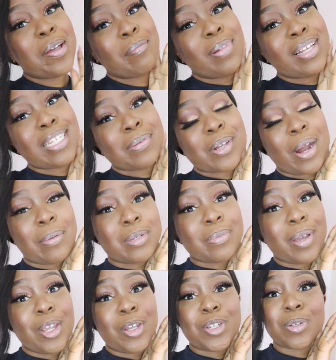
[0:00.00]
please subscribe
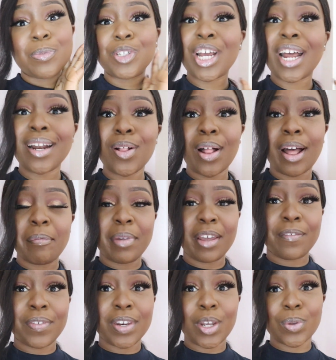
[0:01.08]
to my youtube channel i
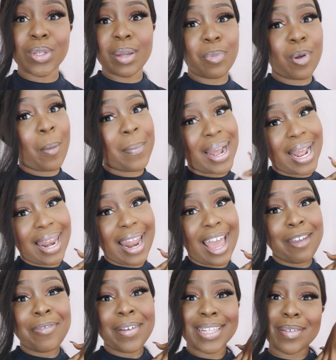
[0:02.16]
make videos about my
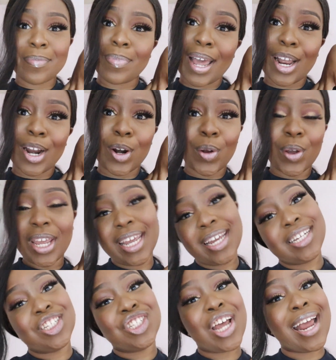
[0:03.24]
life as a black girl here
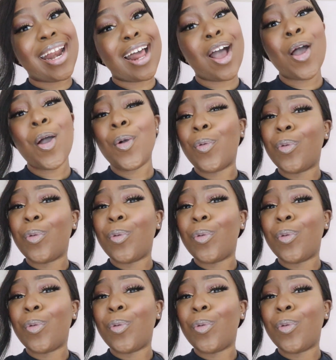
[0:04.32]
in china